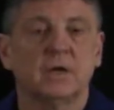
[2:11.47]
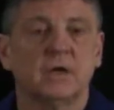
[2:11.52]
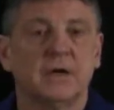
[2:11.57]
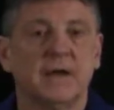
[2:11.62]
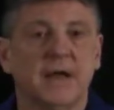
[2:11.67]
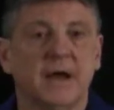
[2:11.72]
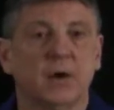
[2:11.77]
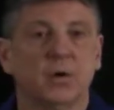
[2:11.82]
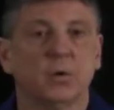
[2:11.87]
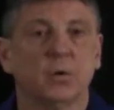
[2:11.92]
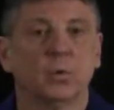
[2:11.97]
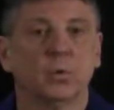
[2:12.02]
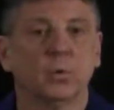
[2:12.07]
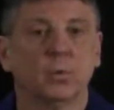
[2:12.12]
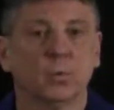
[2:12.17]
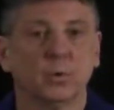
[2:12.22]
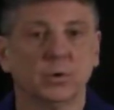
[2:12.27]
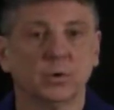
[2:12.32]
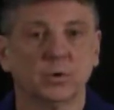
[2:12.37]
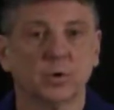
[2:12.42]
Now,
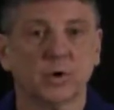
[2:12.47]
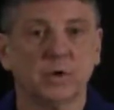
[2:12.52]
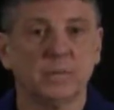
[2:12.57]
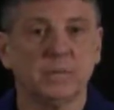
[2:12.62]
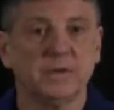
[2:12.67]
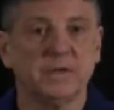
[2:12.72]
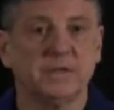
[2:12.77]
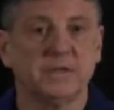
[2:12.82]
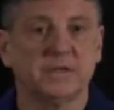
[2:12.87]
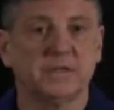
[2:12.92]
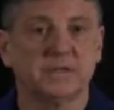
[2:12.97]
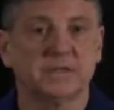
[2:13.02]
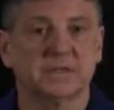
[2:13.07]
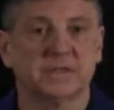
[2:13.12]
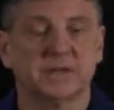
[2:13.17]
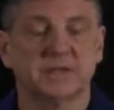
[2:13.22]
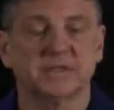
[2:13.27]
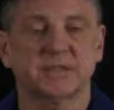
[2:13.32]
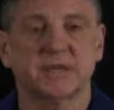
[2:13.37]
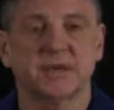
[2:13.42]
we're going to be
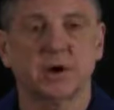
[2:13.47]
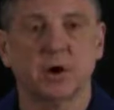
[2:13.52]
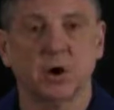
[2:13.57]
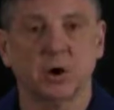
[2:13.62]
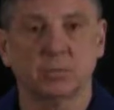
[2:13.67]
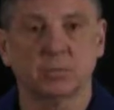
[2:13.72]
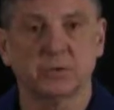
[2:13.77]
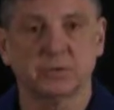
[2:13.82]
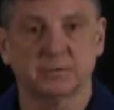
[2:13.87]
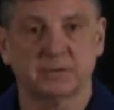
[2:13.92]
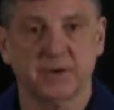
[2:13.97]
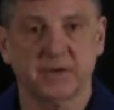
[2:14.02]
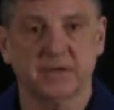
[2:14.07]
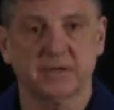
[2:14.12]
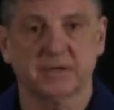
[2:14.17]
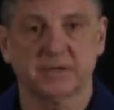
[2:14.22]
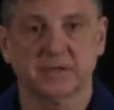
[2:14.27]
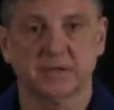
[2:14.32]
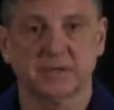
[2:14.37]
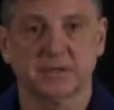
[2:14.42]
discussing
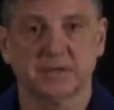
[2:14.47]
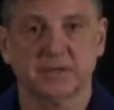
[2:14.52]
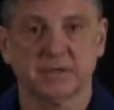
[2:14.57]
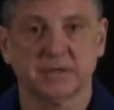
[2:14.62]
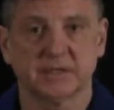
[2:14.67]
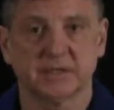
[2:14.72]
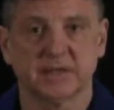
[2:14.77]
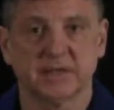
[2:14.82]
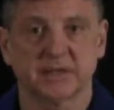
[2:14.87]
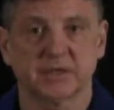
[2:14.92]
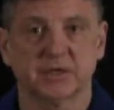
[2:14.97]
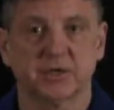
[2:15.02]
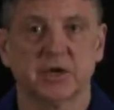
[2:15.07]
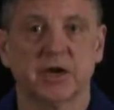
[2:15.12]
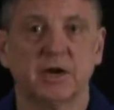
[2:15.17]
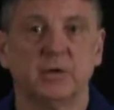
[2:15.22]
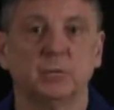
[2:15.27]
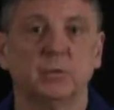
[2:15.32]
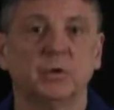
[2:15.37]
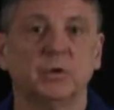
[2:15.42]
observations in this lecture,
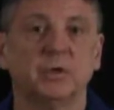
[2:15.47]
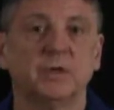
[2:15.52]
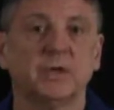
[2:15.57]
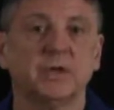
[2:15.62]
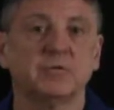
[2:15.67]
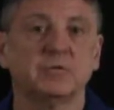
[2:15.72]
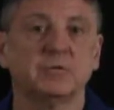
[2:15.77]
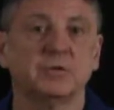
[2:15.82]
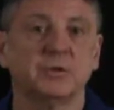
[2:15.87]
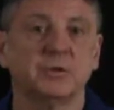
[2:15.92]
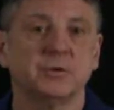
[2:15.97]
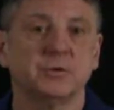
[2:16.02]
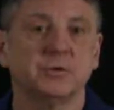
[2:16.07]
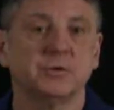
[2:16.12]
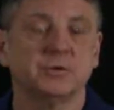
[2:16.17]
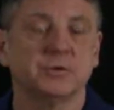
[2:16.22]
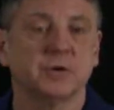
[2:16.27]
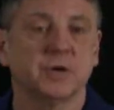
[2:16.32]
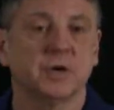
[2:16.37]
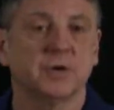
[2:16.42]
and we'll
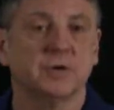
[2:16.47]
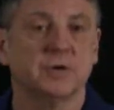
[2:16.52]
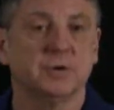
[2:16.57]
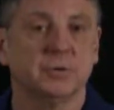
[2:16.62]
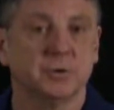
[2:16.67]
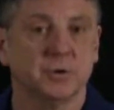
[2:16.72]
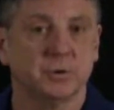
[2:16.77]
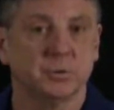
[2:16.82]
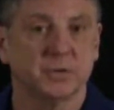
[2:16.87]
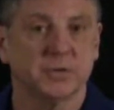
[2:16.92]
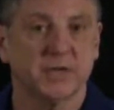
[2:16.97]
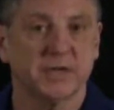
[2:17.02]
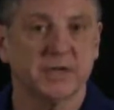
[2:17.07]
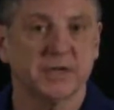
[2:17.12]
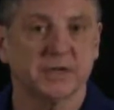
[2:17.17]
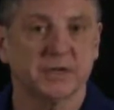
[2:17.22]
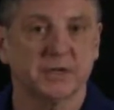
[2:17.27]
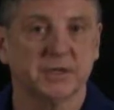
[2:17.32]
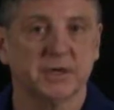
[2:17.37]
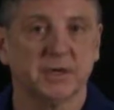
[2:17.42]
introduce a new
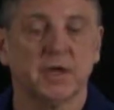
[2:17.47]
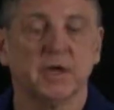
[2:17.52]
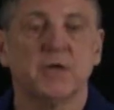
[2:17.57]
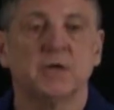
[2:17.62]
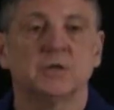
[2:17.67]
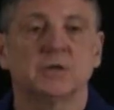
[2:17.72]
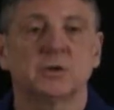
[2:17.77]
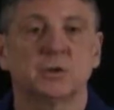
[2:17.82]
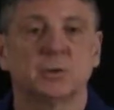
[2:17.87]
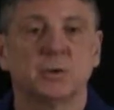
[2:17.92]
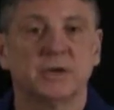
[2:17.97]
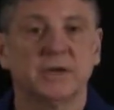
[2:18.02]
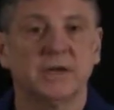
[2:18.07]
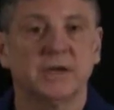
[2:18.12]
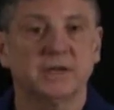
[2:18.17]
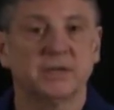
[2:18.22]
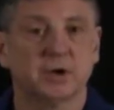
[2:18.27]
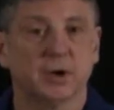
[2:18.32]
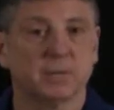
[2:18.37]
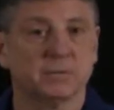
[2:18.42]
notation. So
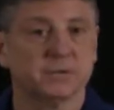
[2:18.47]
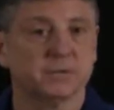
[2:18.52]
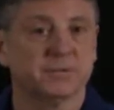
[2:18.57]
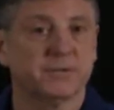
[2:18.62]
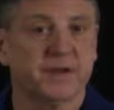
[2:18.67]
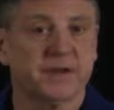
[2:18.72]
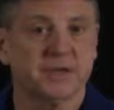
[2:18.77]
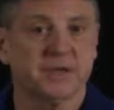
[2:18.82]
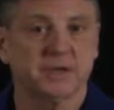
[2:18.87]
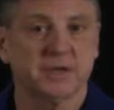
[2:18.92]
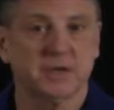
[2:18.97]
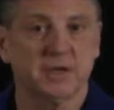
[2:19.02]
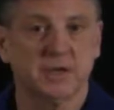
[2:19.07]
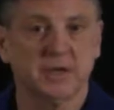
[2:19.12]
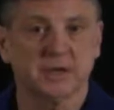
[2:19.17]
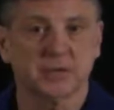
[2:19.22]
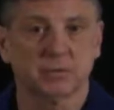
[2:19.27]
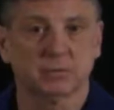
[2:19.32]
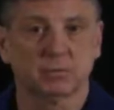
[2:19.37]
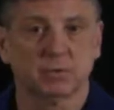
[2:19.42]
each observation
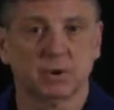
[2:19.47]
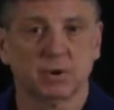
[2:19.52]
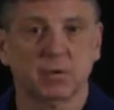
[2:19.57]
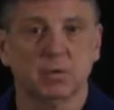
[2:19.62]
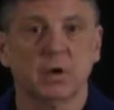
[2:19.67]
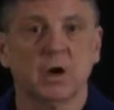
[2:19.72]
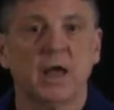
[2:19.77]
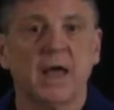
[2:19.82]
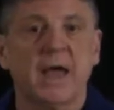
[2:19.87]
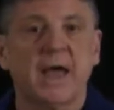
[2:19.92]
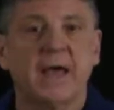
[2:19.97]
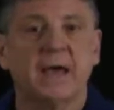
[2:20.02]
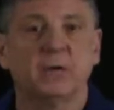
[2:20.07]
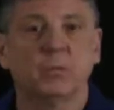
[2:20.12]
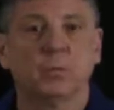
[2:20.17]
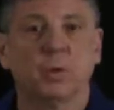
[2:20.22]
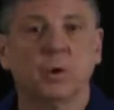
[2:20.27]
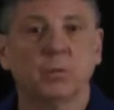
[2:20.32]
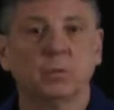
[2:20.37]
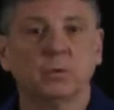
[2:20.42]
is a row,
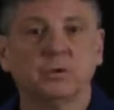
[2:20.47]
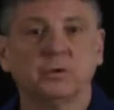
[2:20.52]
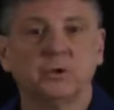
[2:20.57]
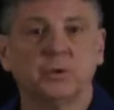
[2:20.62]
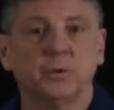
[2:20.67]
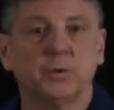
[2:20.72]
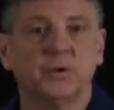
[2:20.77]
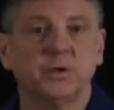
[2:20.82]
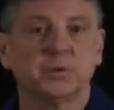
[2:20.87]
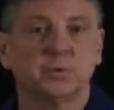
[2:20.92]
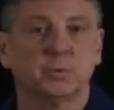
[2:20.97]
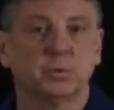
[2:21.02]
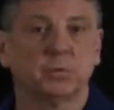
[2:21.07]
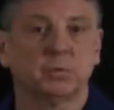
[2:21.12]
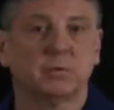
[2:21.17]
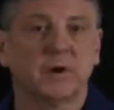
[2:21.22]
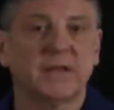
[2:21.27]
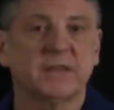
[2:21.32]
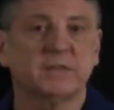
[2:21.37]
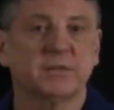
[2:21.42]
and what we'll do is we'll
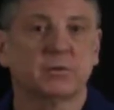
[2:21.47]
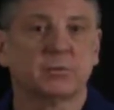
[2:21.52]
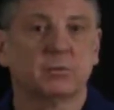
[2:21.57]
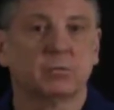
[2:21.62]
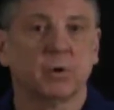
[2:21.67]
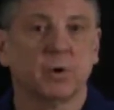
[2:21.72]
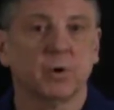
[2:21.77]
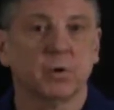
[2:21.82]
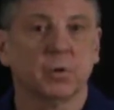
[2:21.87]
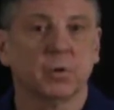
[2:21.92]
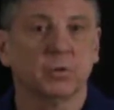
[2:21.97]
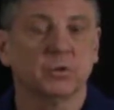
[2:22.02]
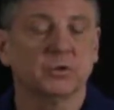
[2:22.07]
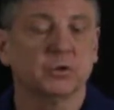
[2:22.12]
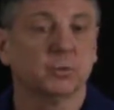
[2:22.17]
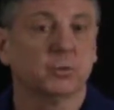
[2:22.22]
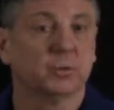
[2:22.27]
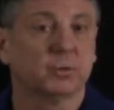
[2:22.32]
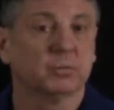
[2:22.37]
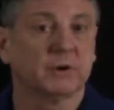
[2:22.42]
write the row,
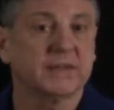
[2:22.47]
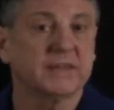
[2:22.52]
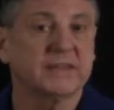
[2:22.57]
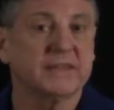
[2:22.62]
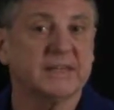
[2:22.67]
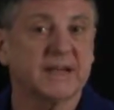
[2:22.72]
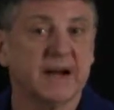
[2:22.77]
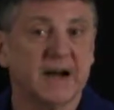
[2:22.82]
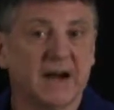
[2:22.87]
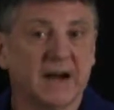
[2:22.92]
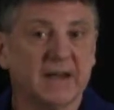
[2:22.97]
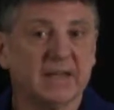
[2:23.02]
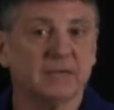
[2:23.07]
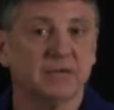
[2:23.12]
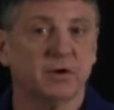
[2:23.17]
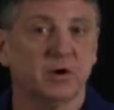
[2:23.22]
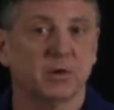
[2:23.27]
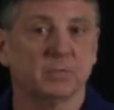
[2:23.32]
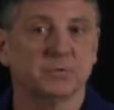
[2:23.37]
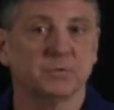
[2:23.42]
so we'll write the ith
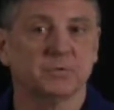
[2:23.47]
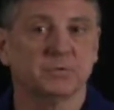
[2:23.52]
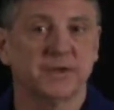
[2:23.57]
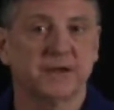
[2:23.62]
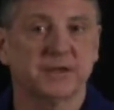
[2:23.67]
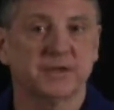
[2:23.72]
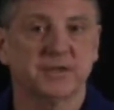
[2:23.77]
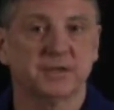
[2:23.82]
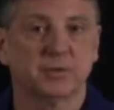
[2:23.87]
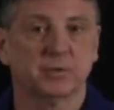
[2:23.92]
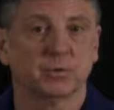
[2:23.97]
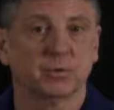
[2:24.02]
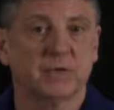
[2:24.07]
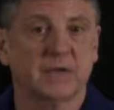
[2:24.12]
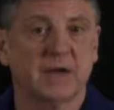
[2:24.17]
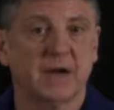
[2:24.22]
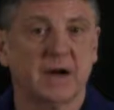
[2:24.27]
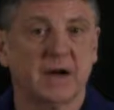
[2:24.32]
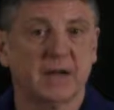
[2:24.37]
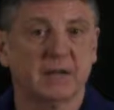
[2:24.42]
observation or
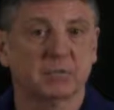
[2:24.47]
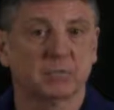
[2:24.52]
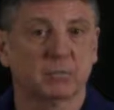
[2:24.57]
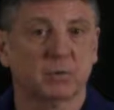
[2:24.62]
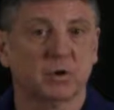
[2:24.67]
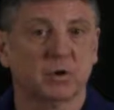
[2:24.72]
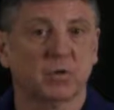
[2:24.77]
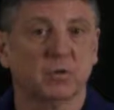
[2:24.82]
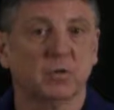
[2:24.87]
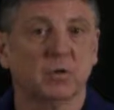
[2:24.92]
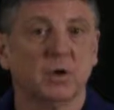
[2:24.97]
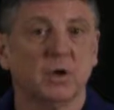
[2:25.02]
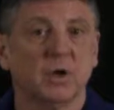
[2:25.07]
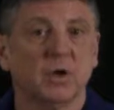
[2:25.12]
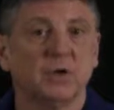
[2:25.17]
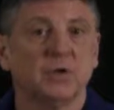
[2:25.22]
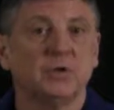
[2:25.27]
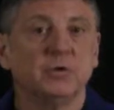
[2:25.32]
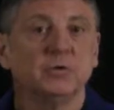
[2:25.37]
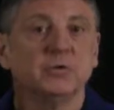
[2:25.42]
the ith row
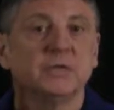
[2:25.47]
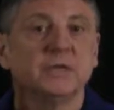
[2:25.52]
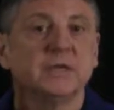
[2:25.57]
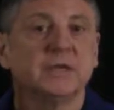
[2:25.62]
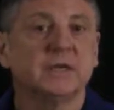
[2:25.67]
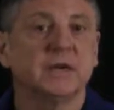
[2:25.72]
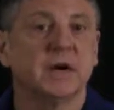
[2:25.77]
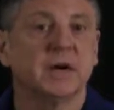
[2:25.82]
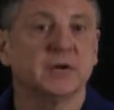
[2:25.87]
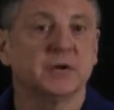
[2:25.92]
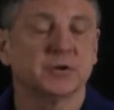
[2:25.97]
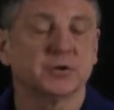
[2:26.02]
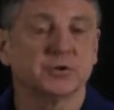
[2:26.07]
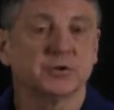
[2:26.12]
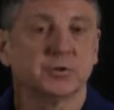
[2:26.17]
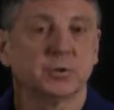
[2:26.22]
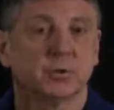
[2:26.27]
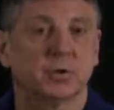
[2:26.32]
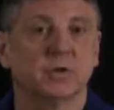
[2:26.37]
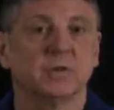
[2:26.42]
using an
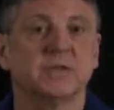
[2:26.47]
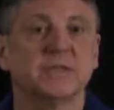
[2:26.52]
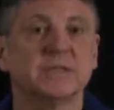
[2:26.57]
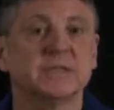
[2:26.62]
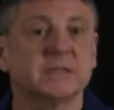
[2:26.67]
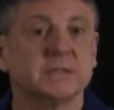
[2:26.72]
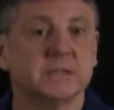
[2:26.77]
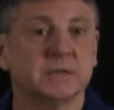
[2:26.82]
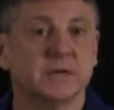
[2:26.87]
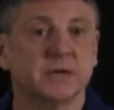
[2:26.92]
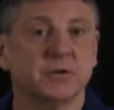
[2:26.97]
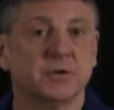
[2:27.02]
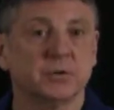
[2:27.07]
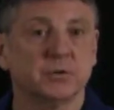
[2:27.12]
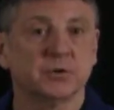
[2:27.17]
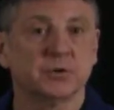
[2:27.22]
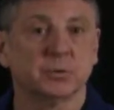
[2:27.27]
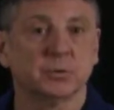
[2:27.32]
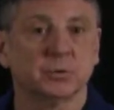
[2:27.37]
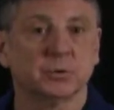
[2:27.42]
underscore. This is an
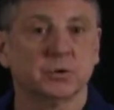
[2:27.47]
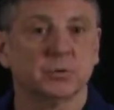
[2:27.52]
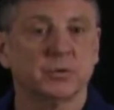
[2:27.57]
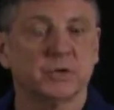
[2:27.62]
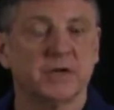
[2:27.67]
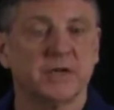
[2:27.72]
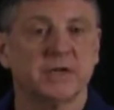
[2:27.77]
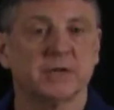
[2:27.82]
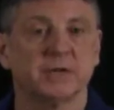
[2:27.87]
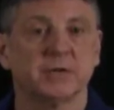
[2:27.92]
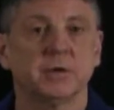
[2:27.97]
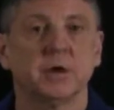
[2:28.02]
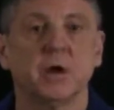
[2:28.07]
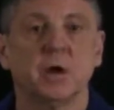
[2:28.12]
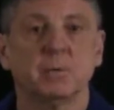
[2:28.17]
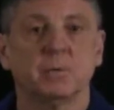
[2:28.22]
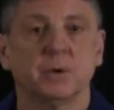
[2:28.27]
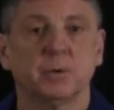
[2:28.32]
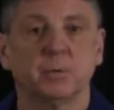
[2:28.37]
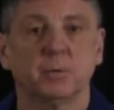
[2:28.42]
unusual notation,
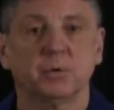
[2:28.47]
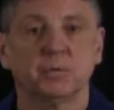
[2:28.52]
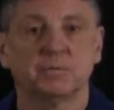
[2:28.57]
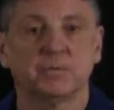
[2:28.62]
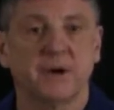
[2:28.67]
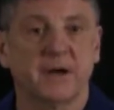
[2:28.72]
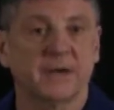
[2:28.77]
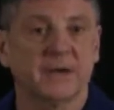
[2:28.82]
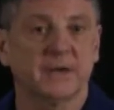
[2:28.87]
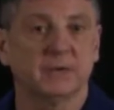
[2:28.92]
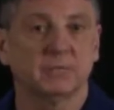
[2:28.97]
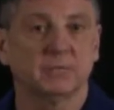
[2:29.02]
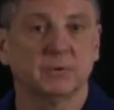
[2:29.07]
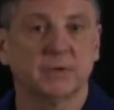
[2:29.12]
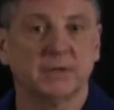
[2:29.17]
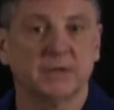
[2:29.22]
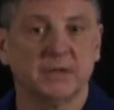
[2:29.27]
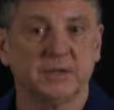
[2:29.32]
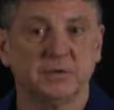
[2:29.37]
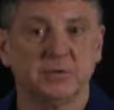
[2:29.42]
but we'll find it
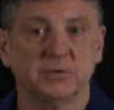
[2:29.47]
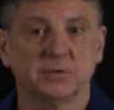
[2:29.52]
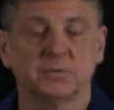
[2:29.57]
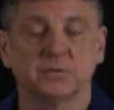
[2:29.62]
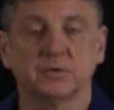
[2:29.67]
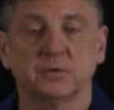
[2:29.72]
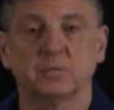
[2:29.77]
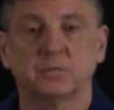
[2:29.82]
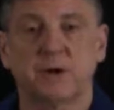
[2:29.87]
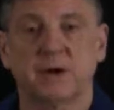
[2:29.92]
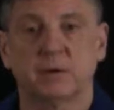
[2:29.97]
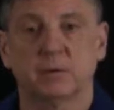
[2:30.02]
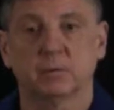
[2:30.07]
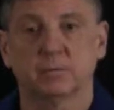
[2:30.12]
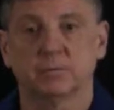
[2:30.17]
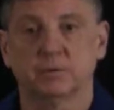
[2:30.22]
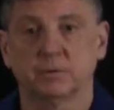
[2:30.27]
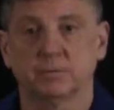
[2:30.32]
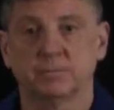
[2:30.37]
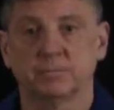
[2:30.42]
really useful and
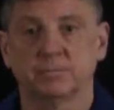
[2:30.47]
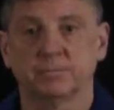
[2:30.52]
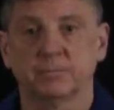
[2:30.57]
powerful.